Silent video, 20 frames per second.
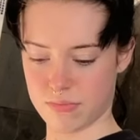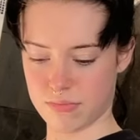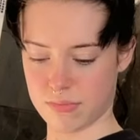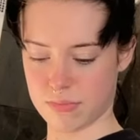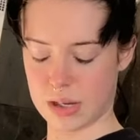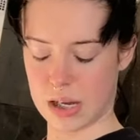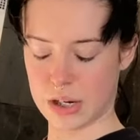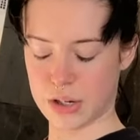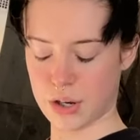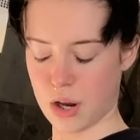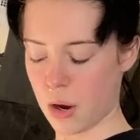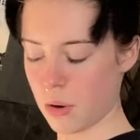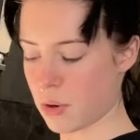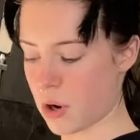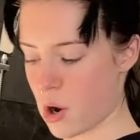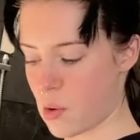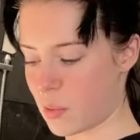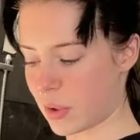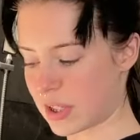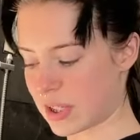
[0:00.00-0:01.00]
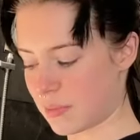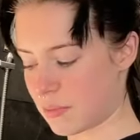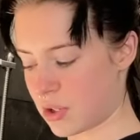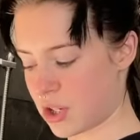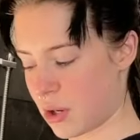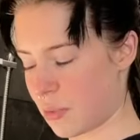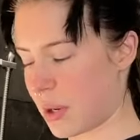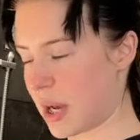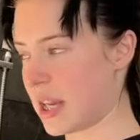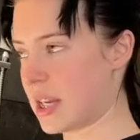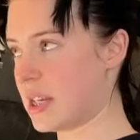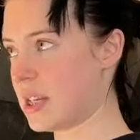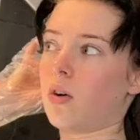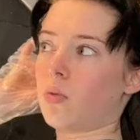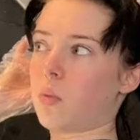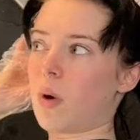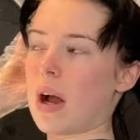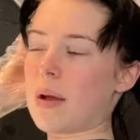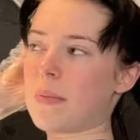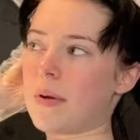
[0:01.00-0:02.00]
I don't know what I'm doing.
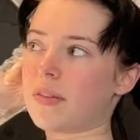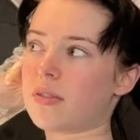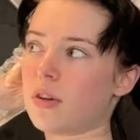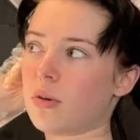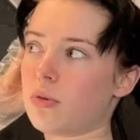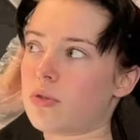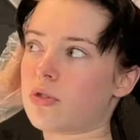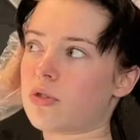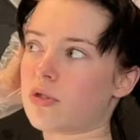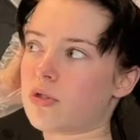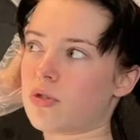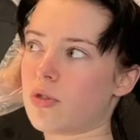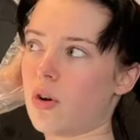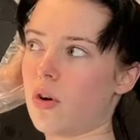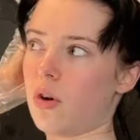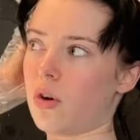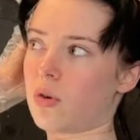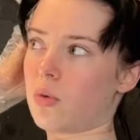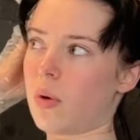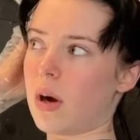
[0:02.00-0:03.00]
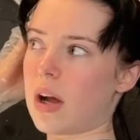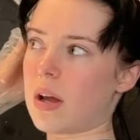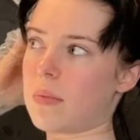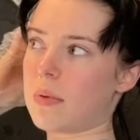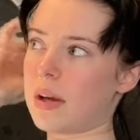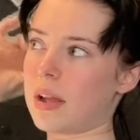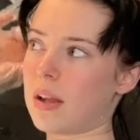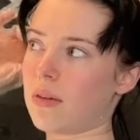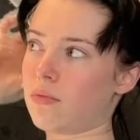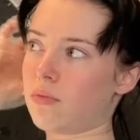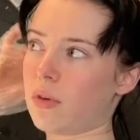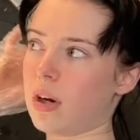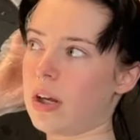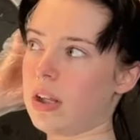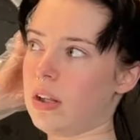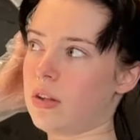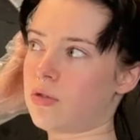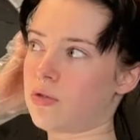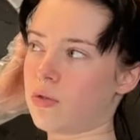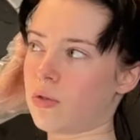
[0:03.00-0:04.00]
God, why am I so stuck? Why am I like
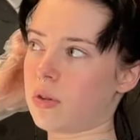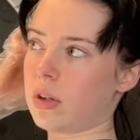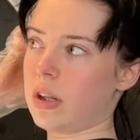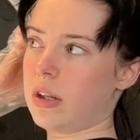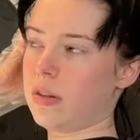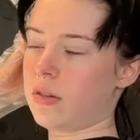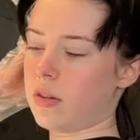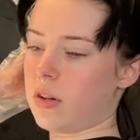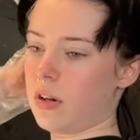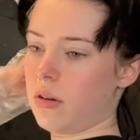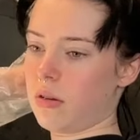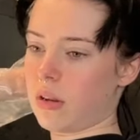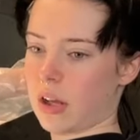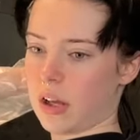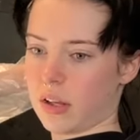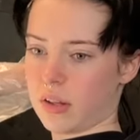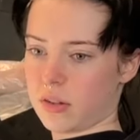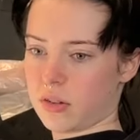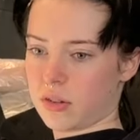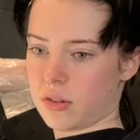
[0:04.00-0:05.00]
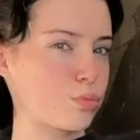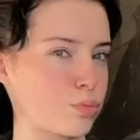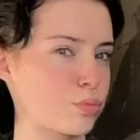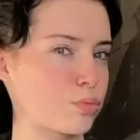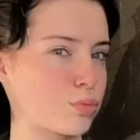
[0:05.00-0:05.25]
really struggling to do this?